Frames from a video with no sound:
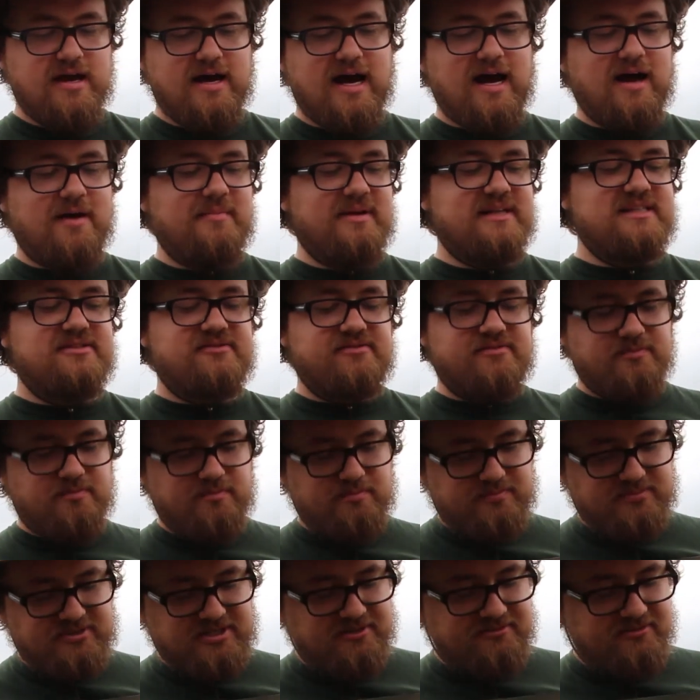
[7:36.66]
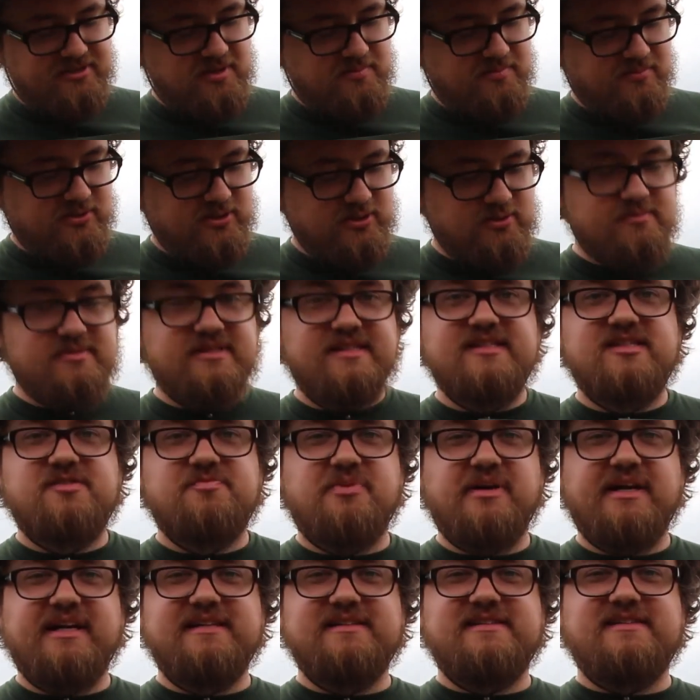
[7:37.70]
It generally blooms in
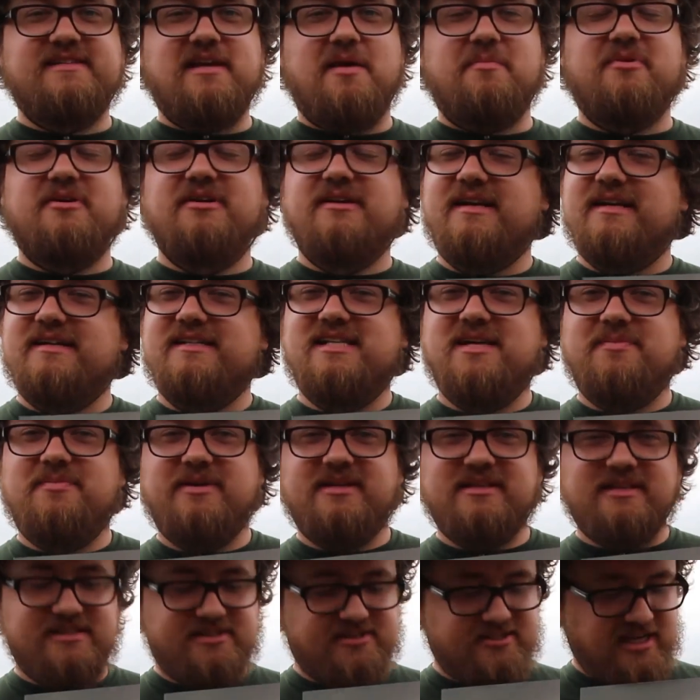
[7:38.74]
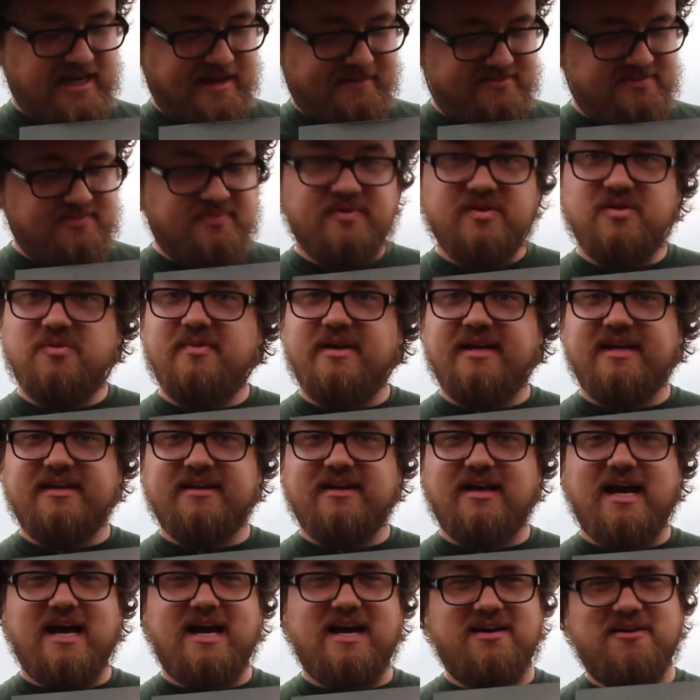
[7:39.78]
spring and summer and typically stops
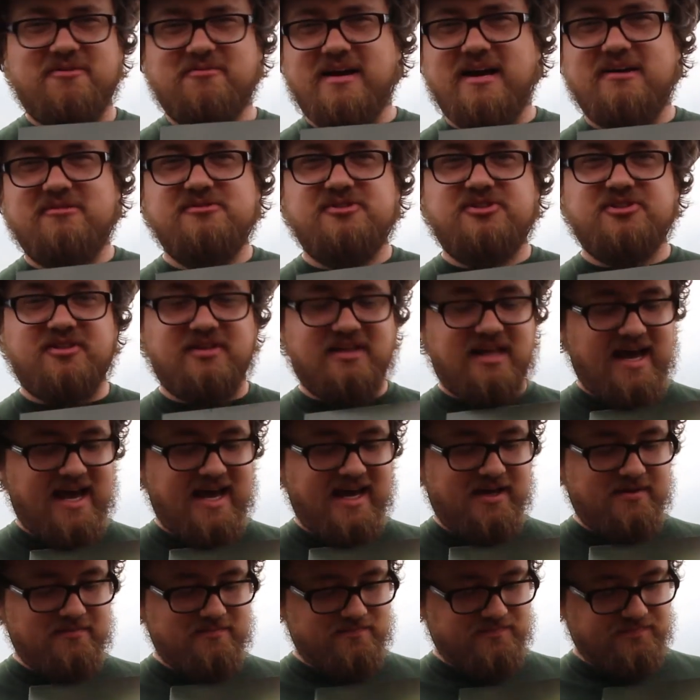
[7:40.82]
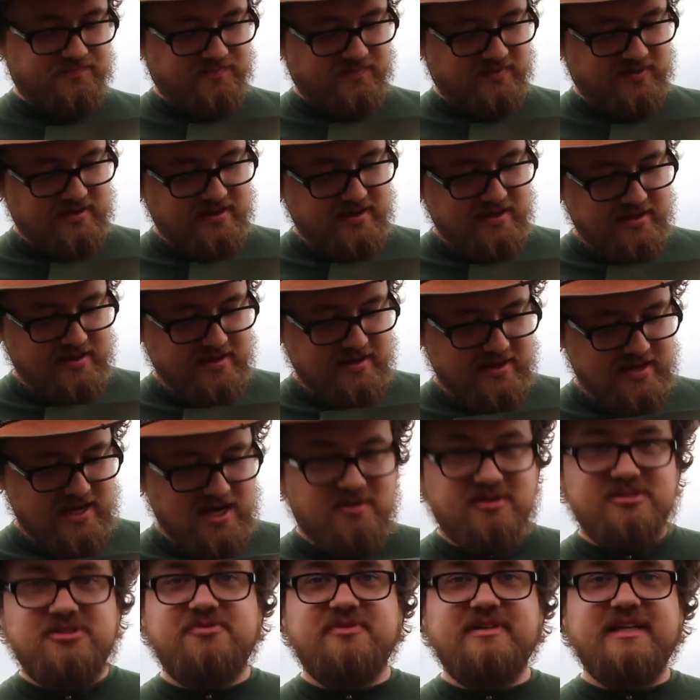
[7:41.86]
blooming around July.
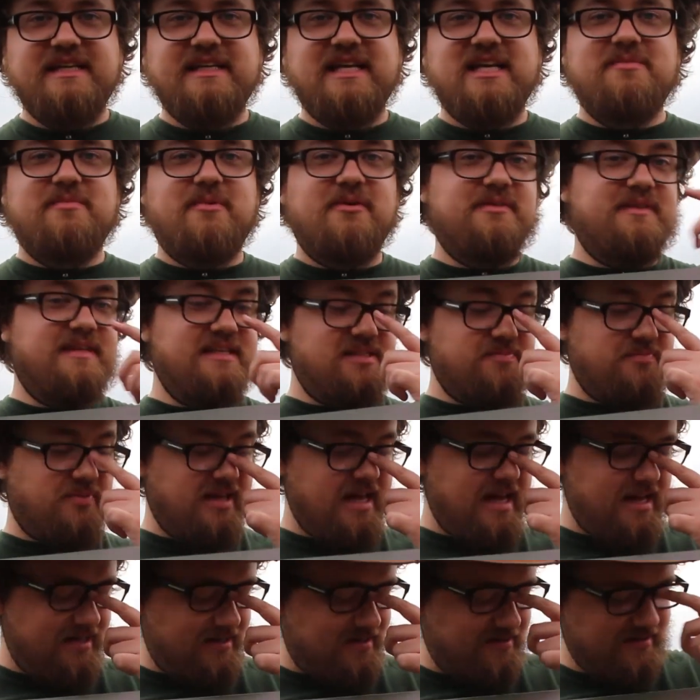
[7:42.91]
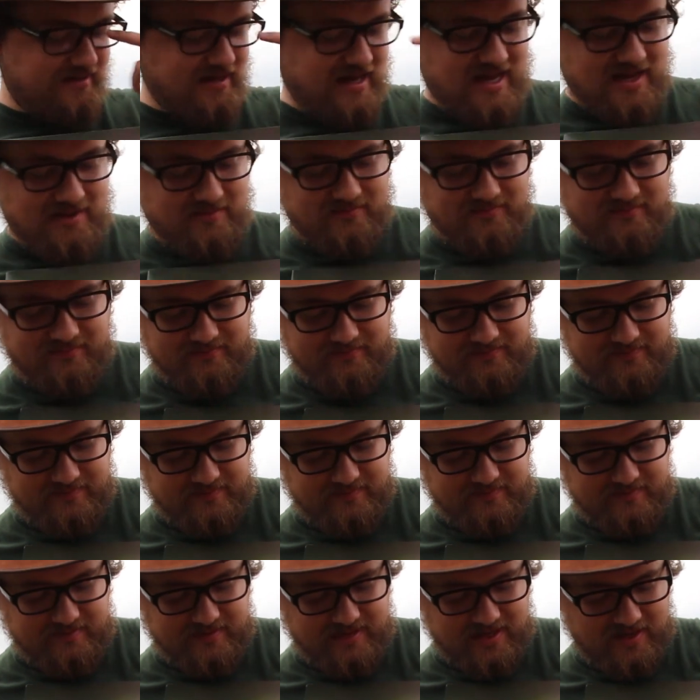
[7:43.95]
What's really neat about this plant, and
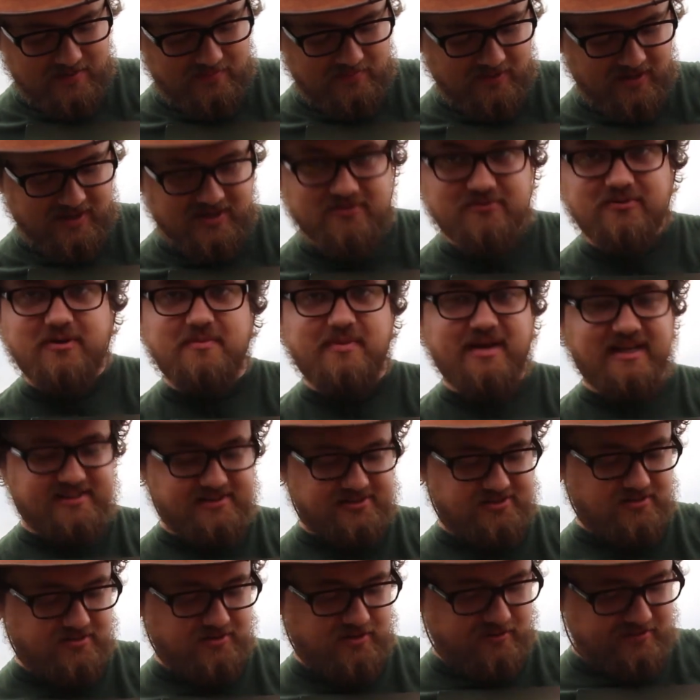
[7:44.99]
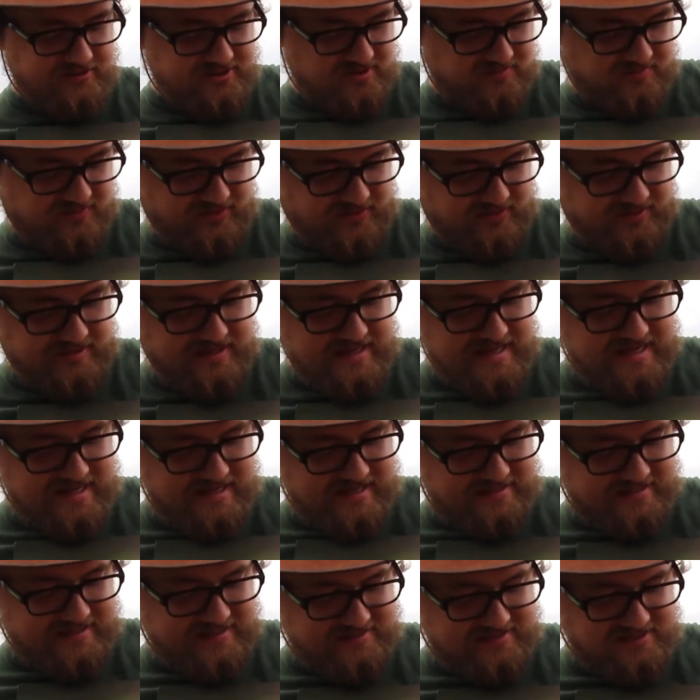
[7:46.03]
part of what makes it so noticeable,
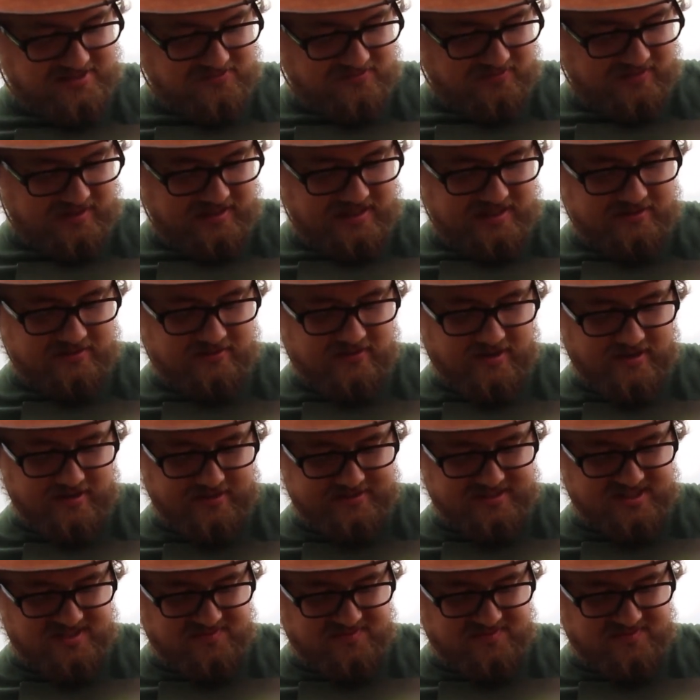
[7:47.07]
is it has these really long